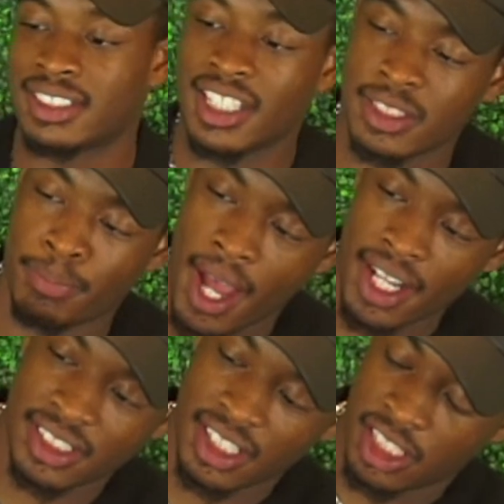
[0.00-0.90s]
This
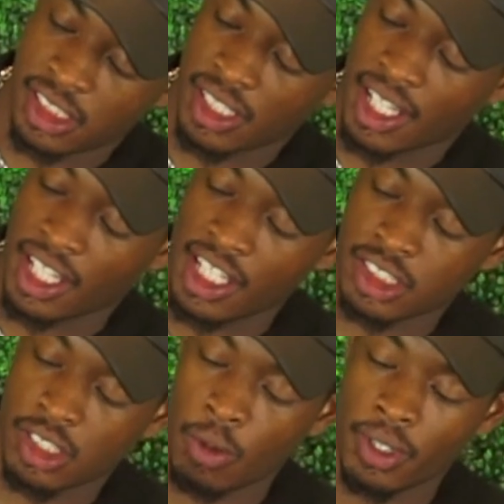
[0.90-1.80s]
box is like
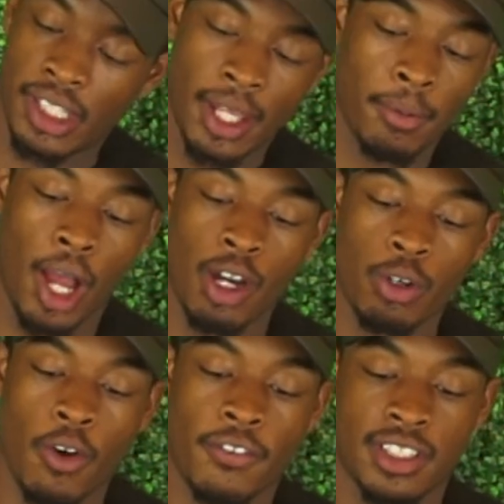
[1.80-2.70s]
it's so like I
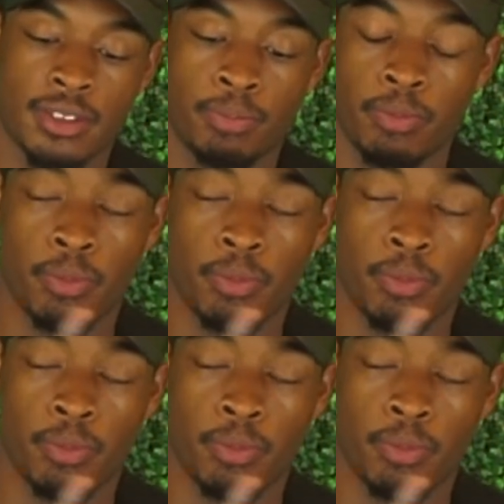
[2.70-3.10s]
don't know if it's